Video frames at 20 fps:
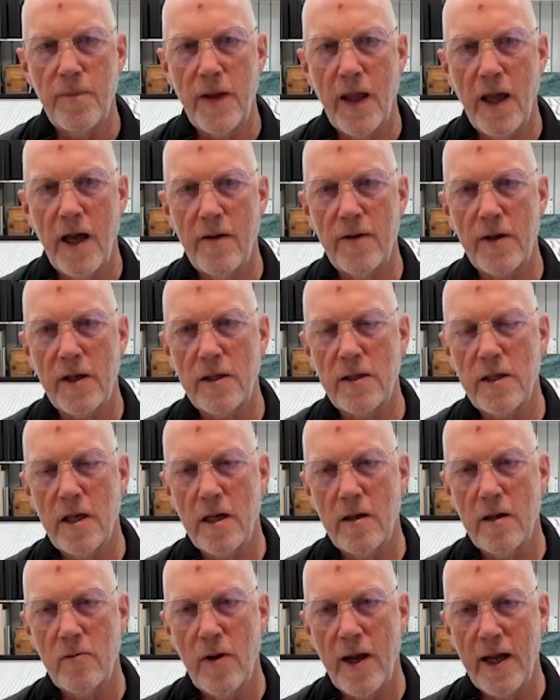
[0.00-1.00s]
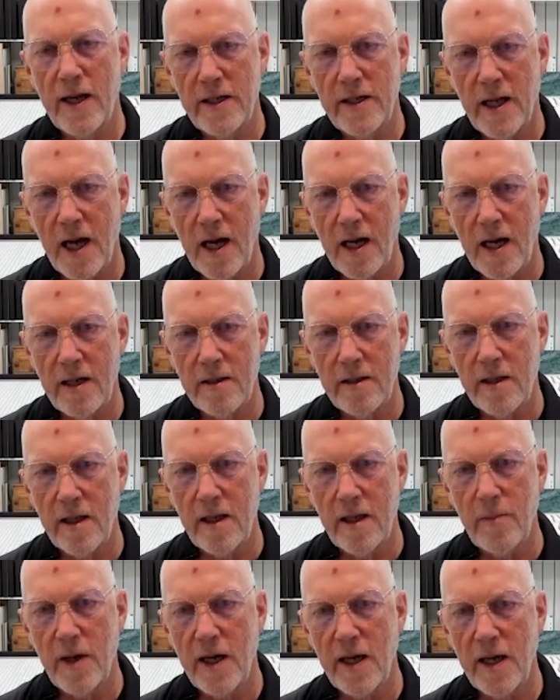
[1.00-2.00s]
having done Red Dot
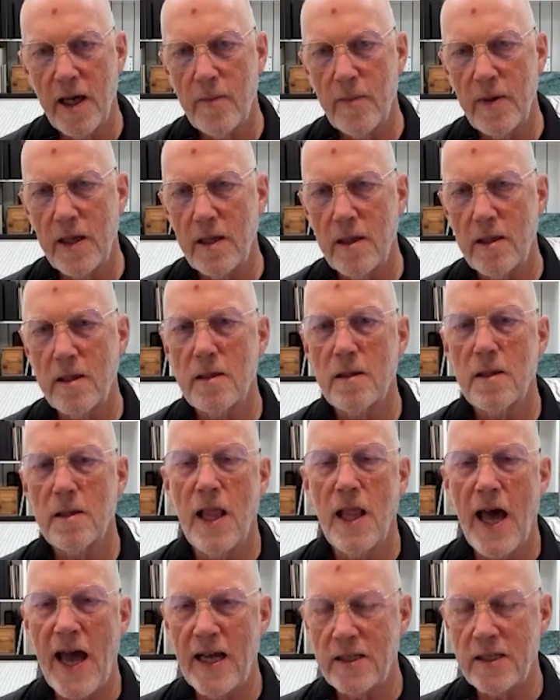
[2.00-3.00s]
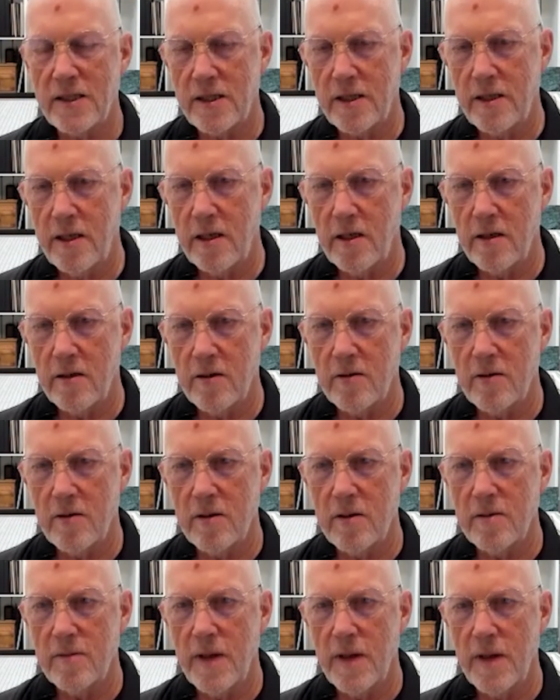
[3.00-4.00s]
in Miami last year
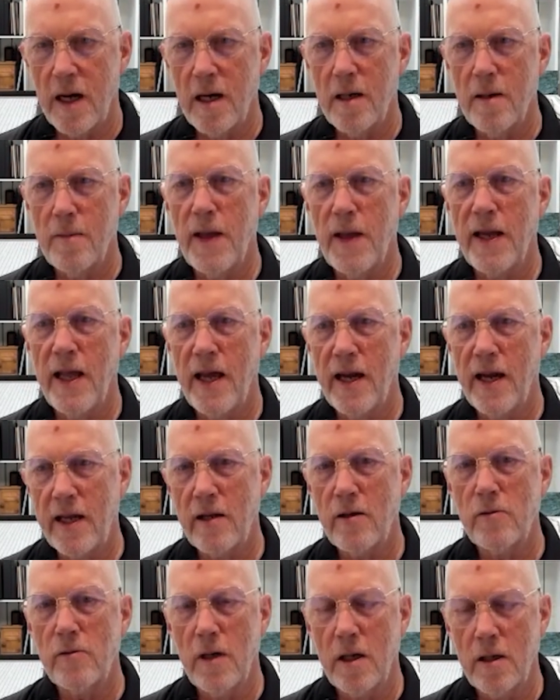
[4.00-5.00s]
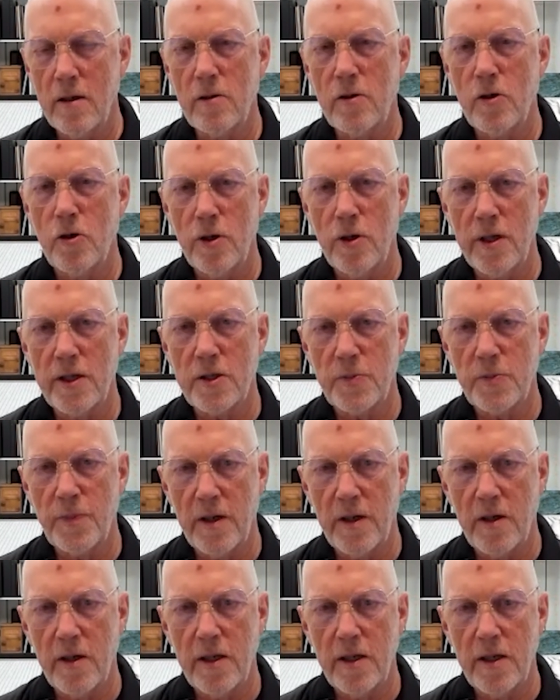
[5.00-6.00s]
and had a good
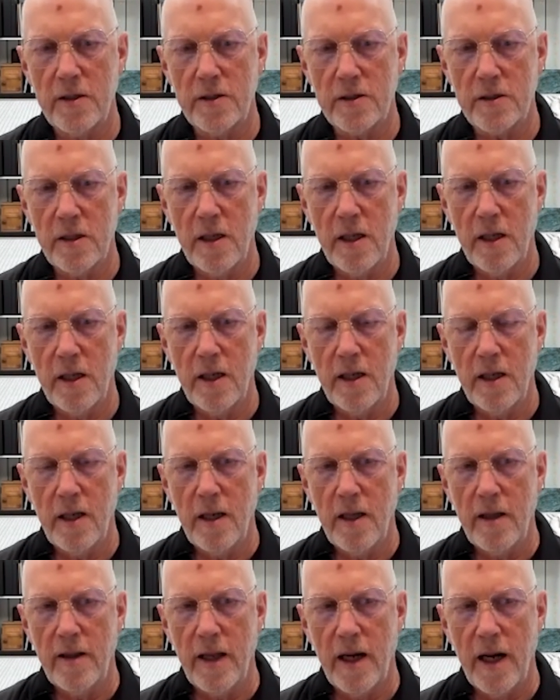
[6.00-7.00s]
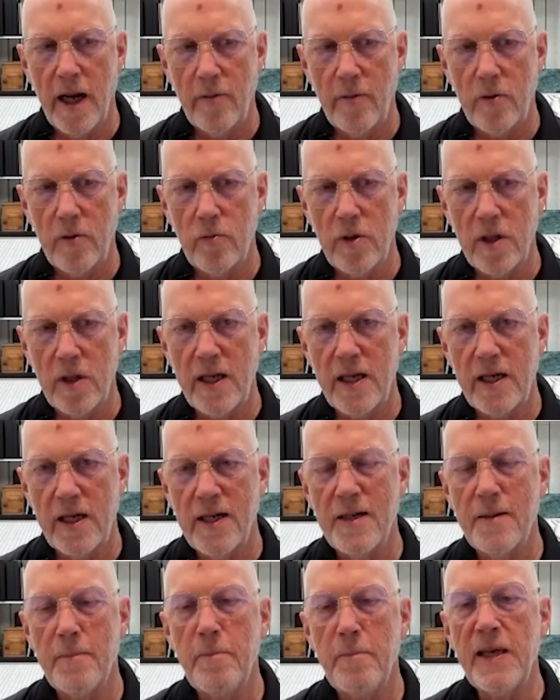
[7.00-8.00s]
experience, that I would really
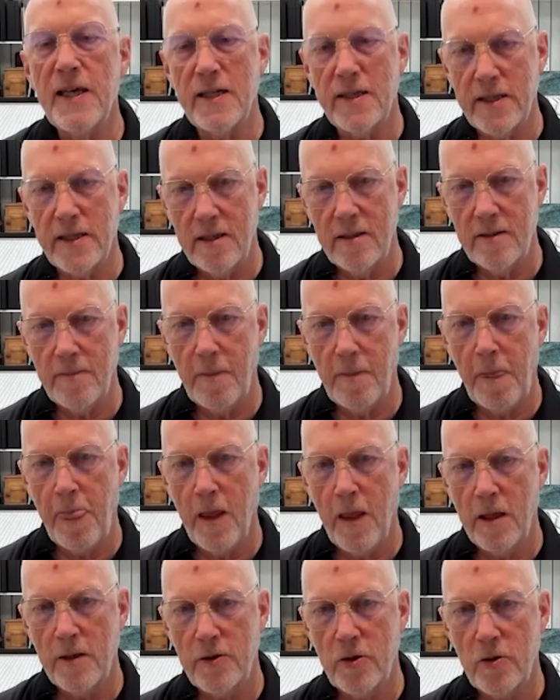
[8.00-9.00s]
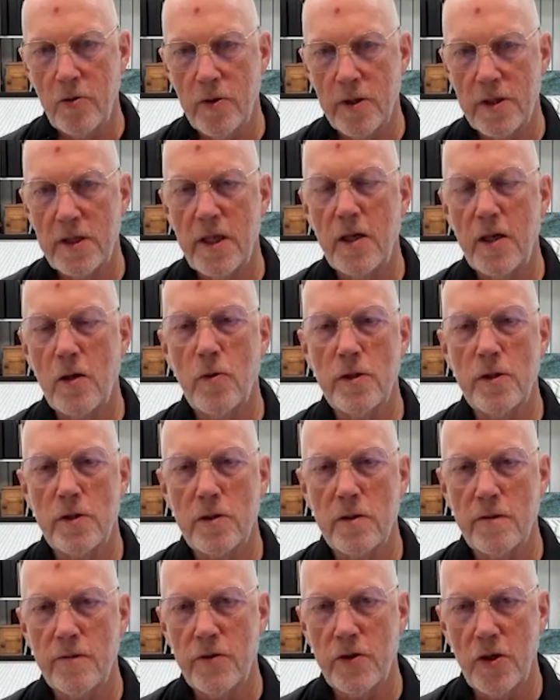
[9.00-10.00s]
commit to a
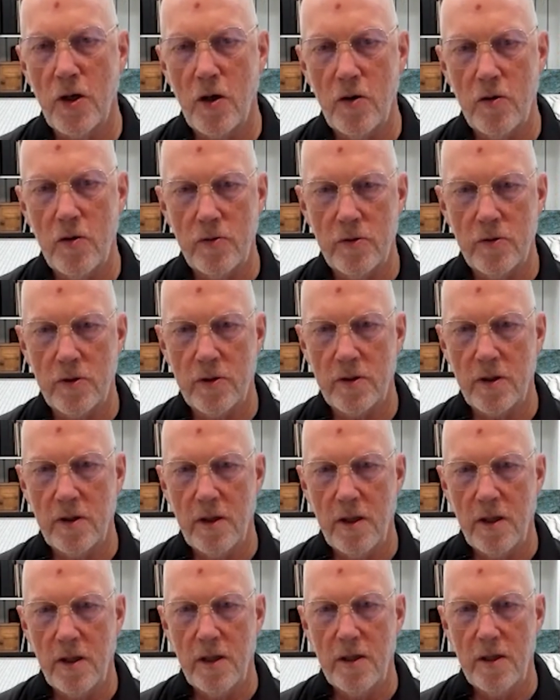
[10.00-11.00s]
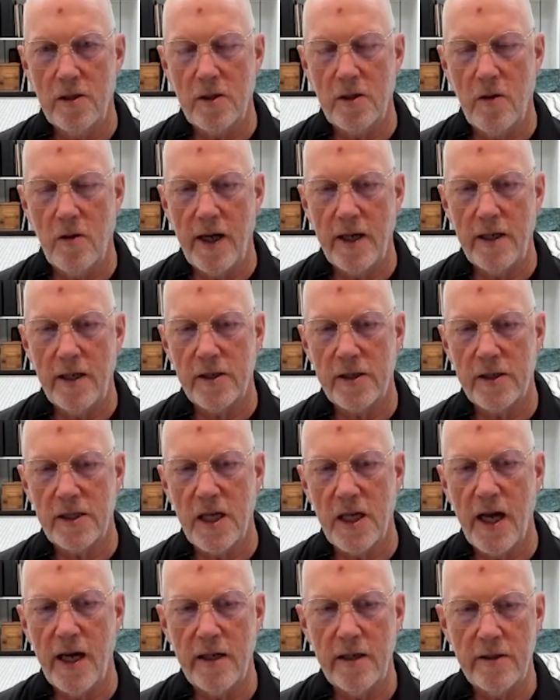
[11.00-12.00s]
sequence of shows. So I
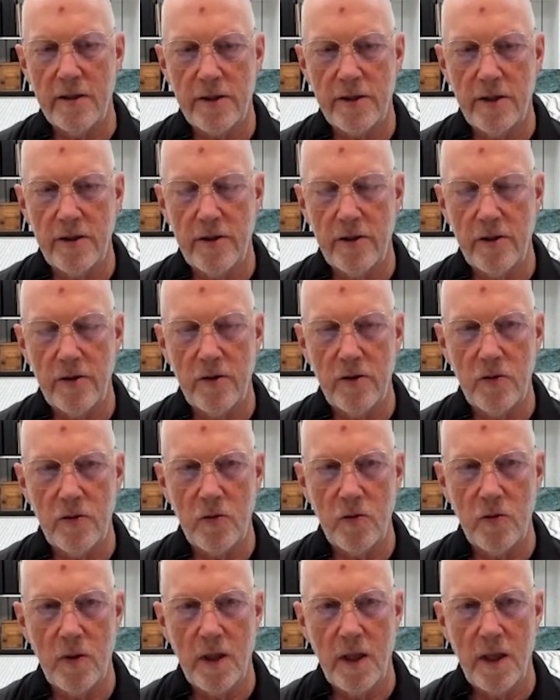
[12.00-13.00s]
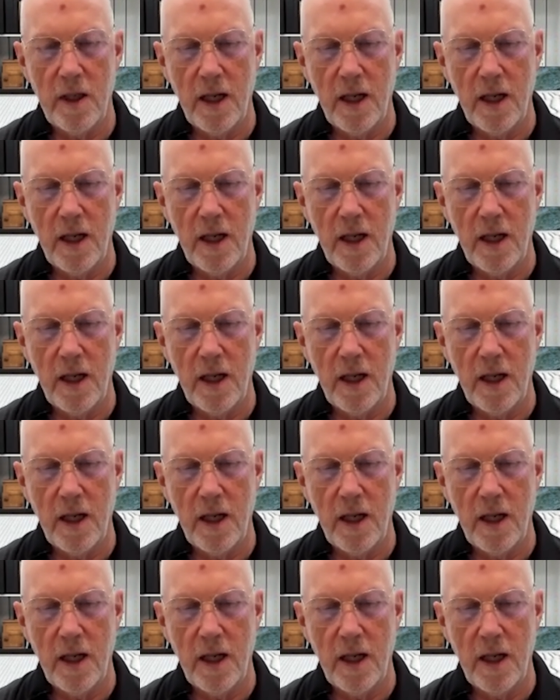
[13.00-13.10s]
decided to do